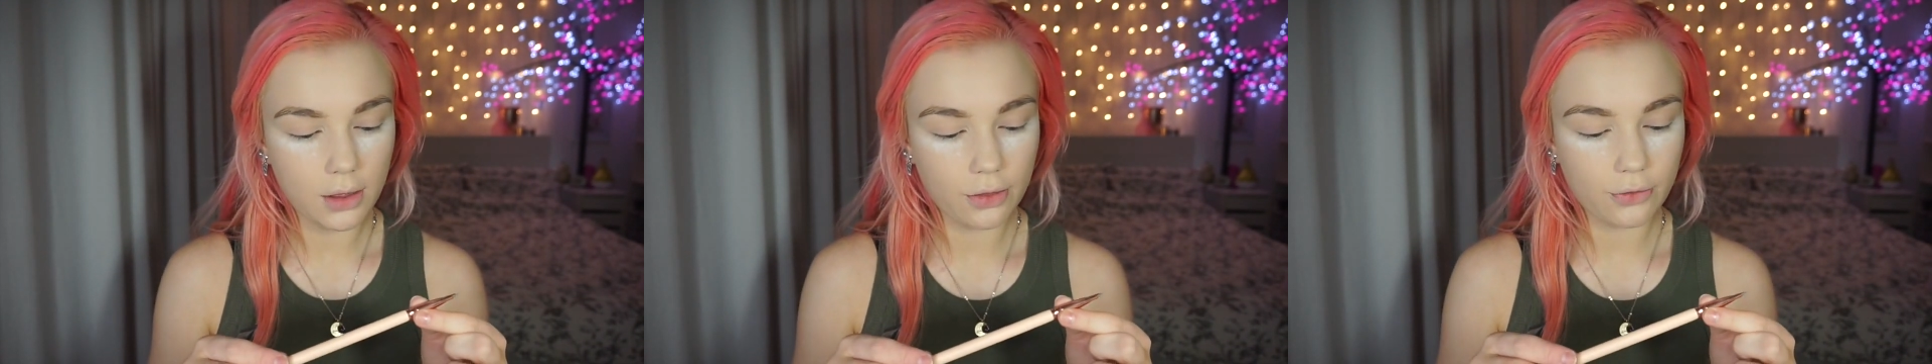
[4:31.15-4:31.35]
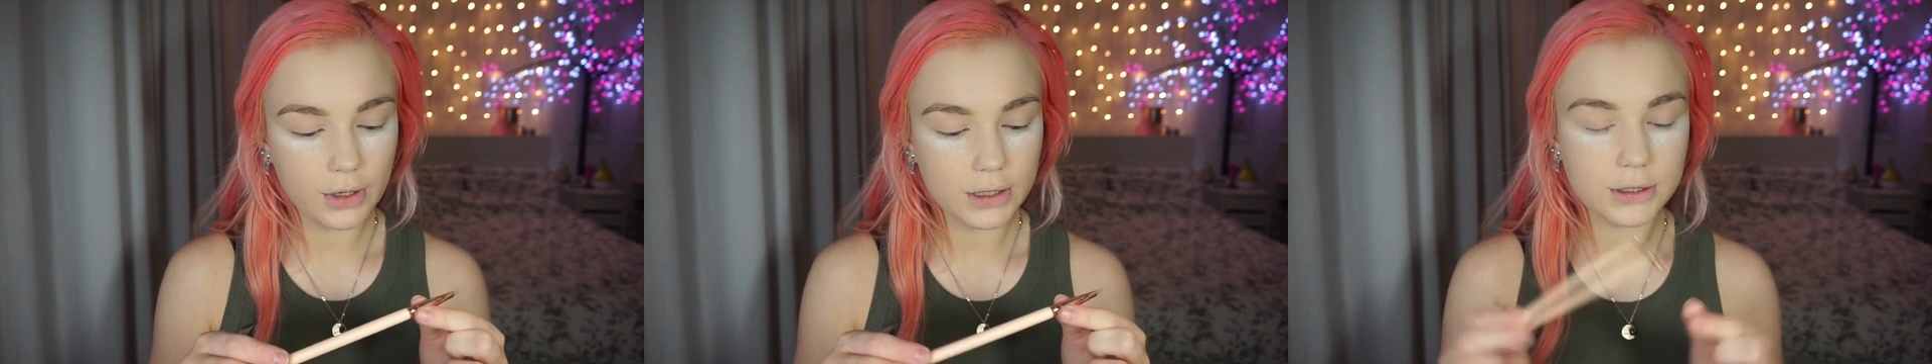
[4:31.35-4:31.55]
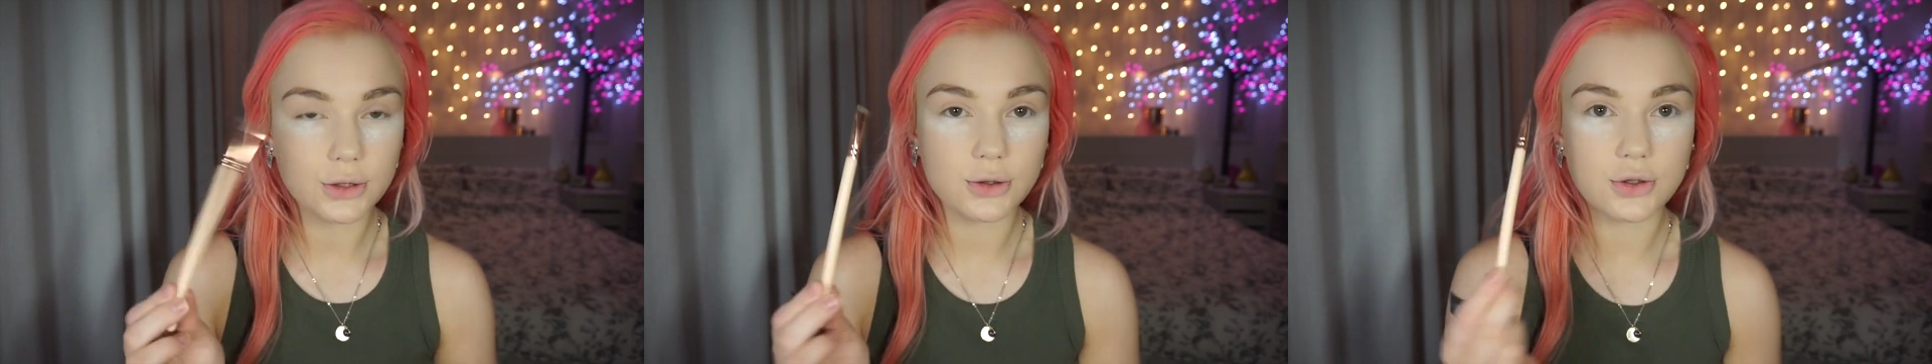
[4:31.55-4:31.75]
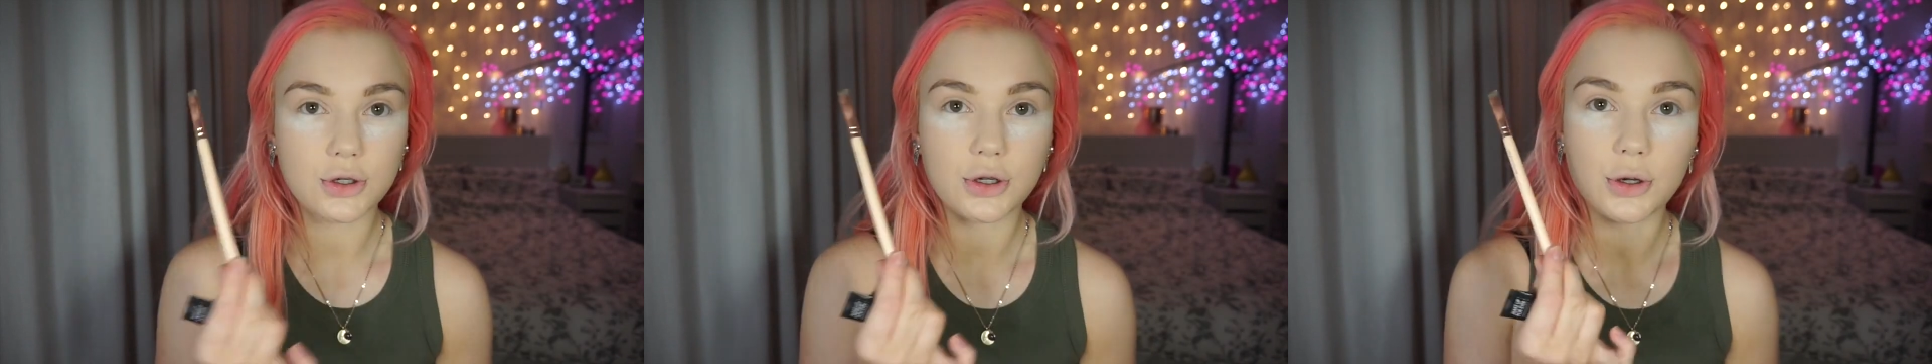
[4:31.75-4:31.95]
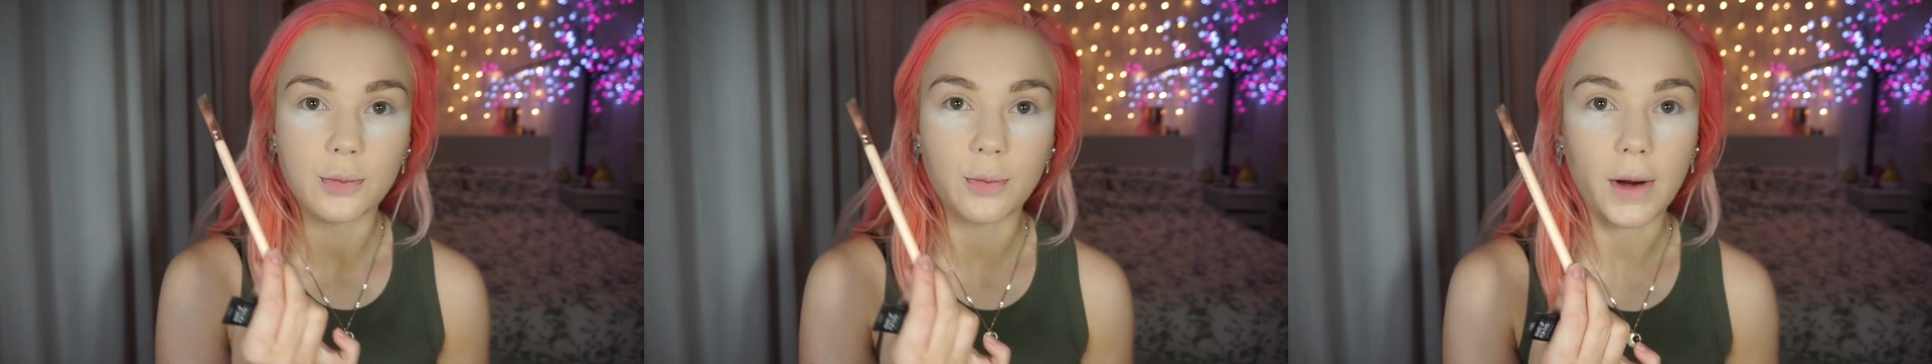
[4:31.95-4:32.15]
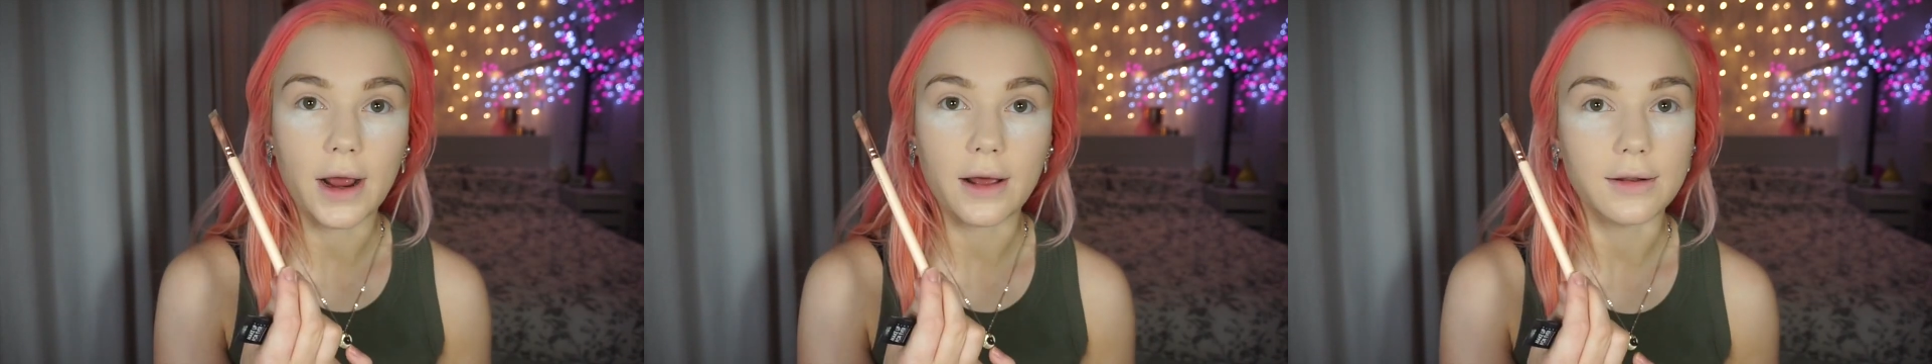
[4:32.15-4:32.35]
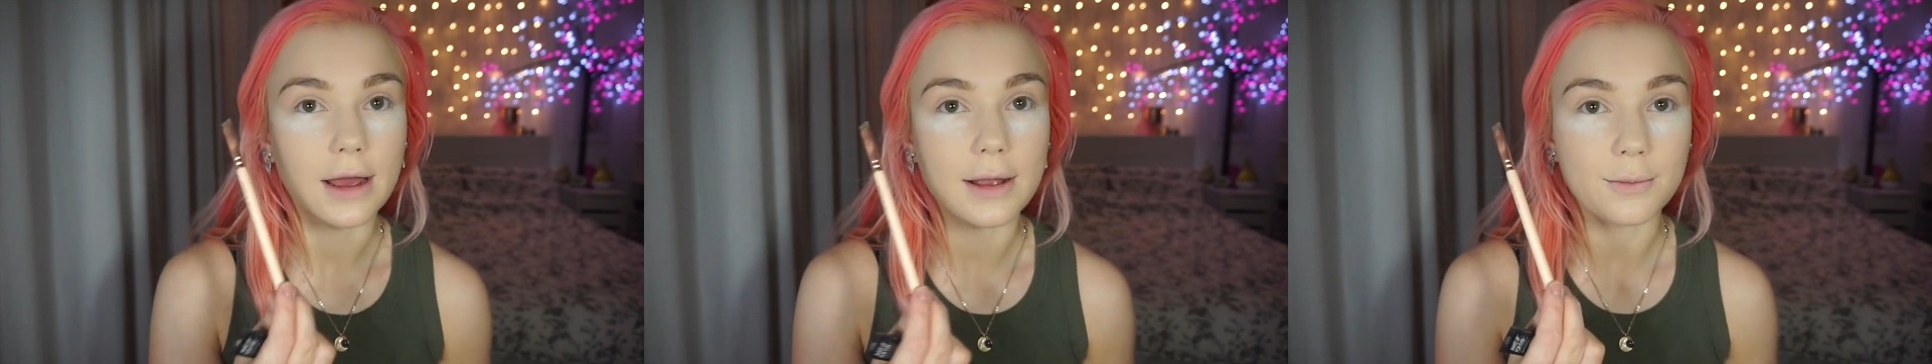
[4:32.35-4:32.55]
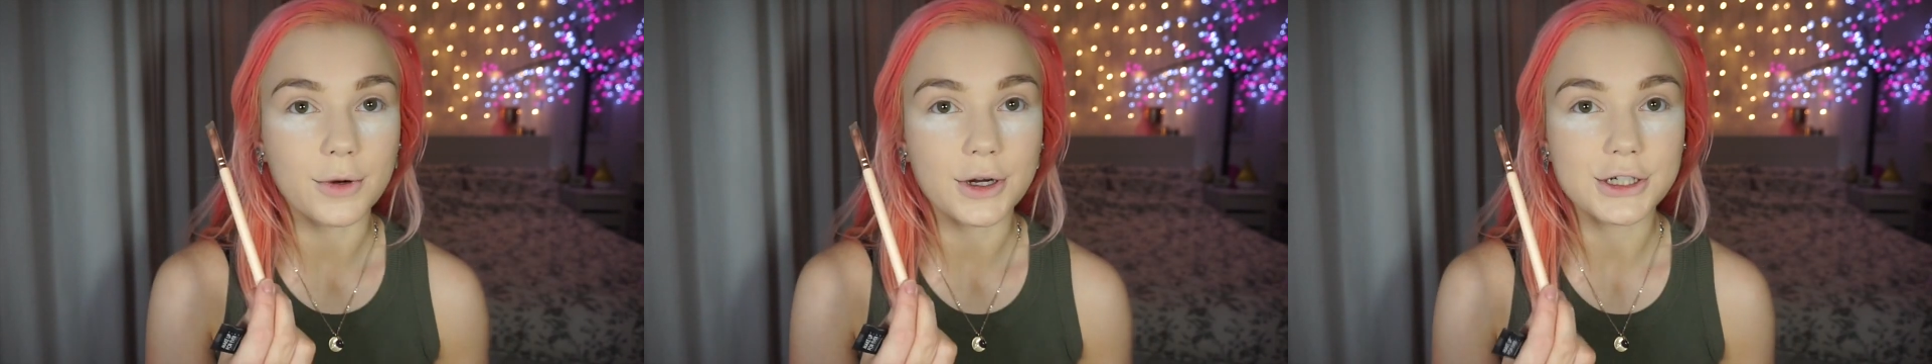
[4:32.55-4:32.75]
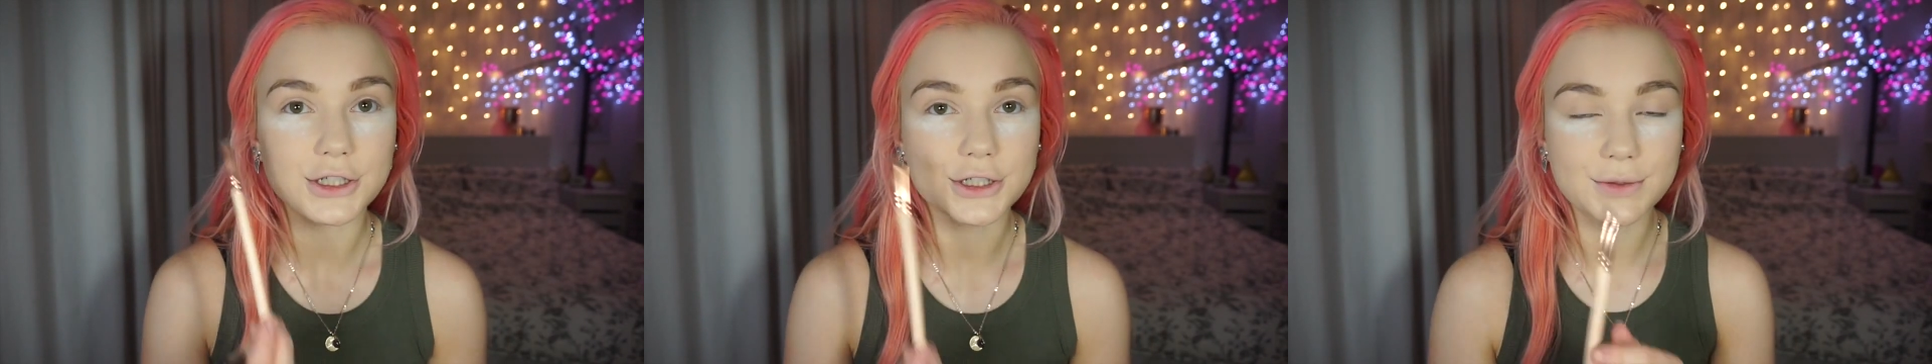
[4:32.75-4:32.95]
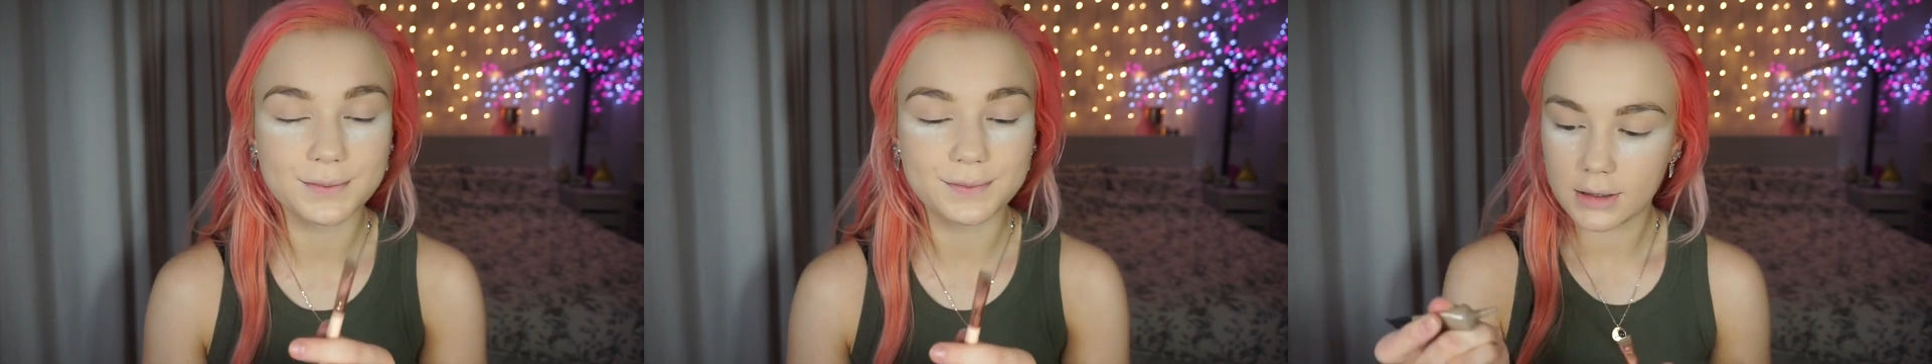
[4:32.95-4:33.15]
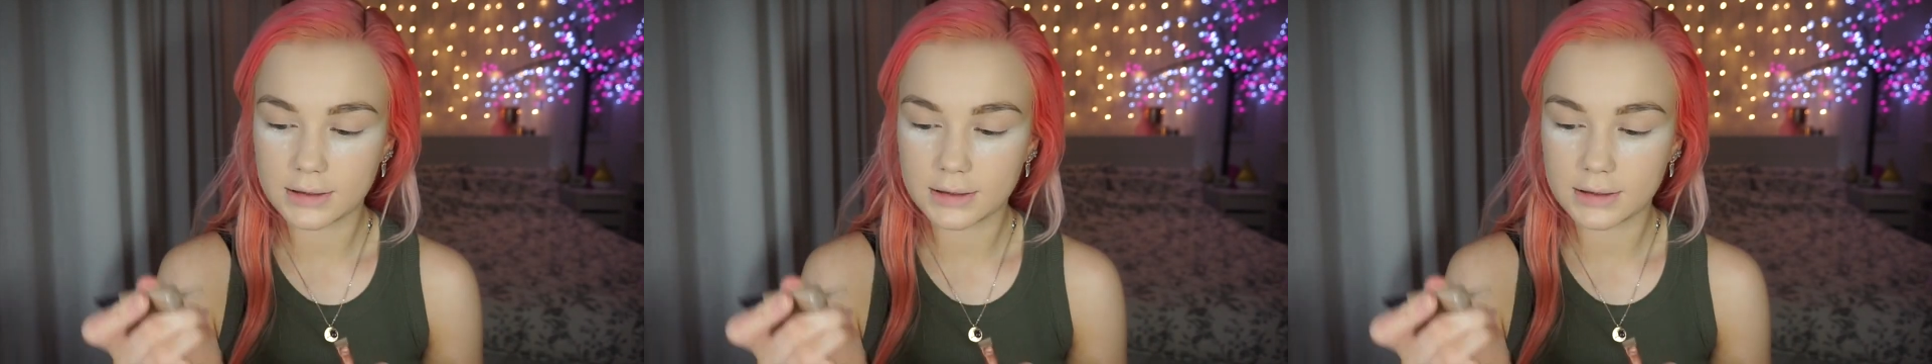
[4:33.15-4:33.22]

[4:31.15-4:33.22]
322 brow line brush.